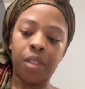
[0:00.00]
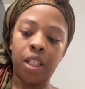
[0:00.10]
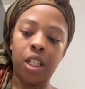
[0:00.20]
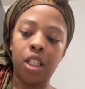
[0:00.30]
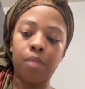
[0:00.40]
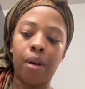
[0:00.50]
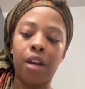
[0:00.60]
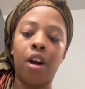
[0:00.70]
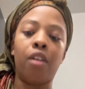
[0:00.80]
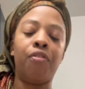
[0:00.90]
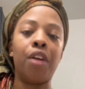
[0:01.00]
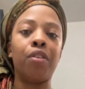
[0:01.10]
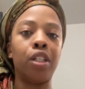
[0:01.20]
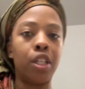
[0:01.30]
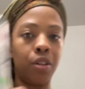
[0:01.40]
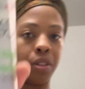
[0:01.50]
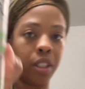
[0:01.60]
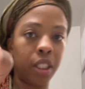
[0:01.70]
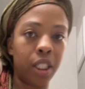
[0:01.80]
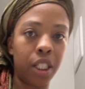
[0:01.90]
This is my um, favorite toner
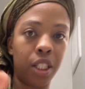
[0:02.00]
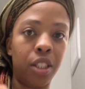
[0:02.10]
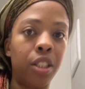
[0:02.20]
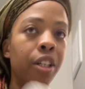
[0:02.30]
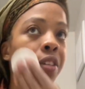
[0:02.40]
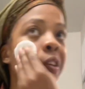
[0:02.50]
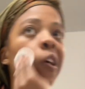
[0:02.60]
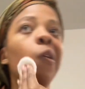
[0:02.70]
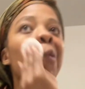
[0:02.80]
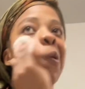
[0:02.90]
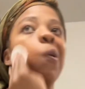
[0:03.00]
because it's CeraVe,